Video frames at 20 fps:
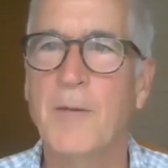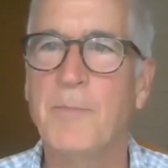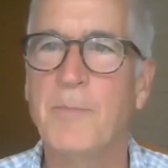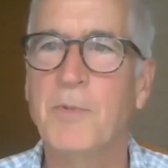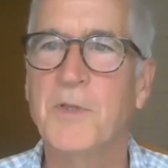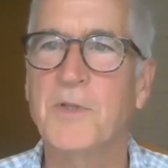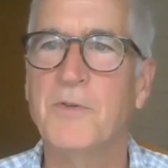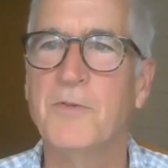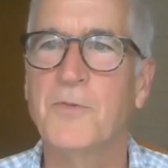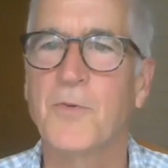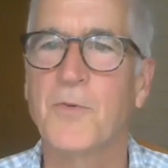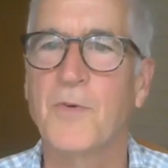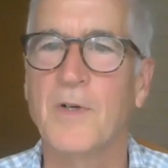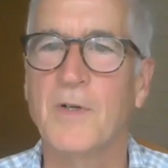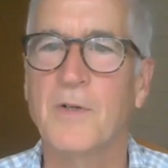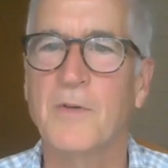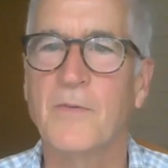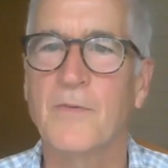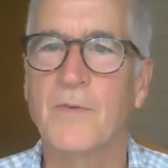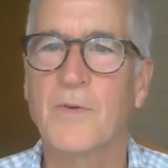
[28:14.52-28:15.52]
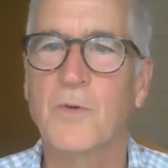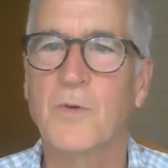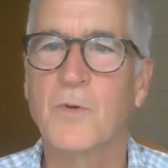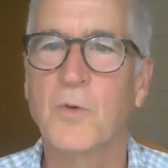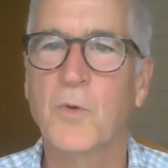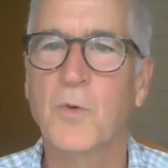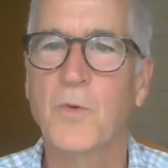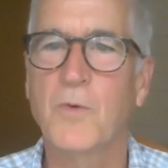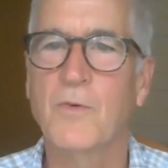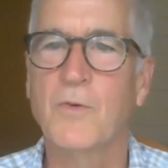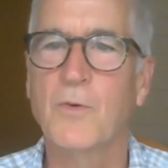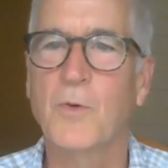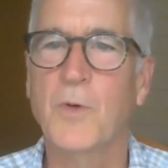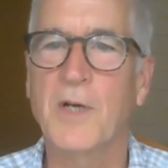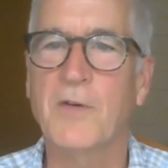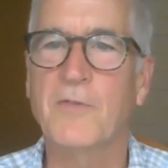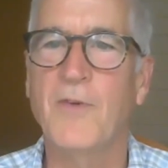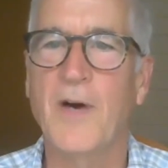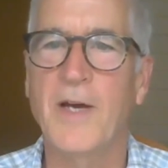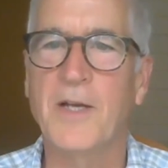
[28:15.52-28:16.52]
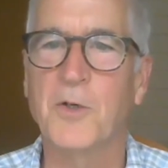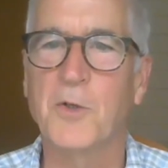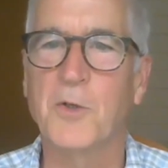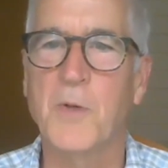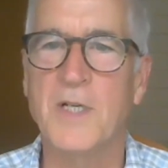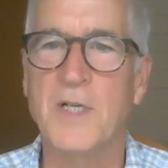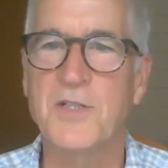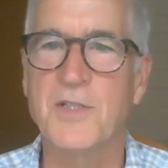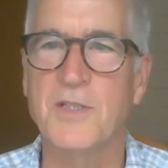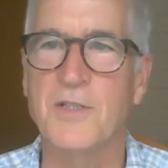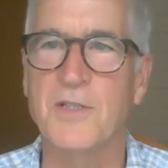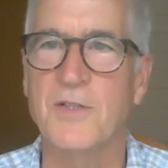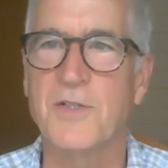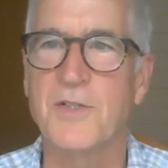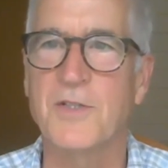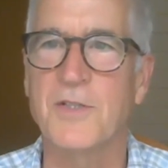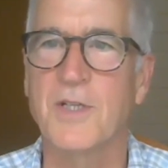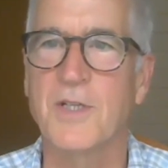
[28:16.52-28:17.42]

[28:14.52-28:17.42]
couple of quick final questions.